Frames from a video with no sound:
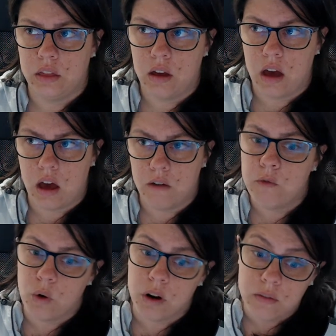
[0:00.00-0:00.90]

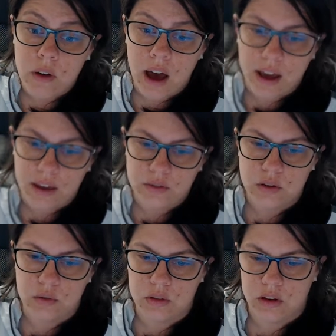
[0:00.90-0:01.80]
4 and 5, so
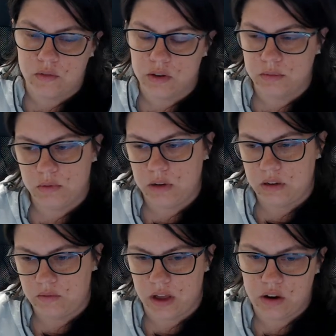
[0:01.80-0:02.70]
the difference between
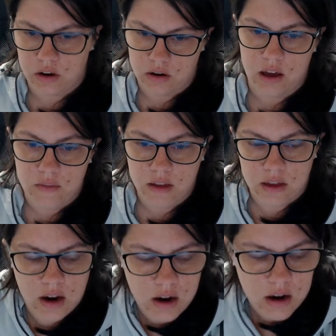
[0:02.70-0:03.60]
failure and not
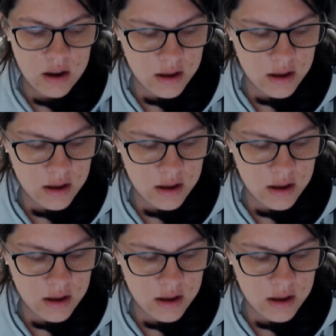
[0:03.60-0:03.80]
failure.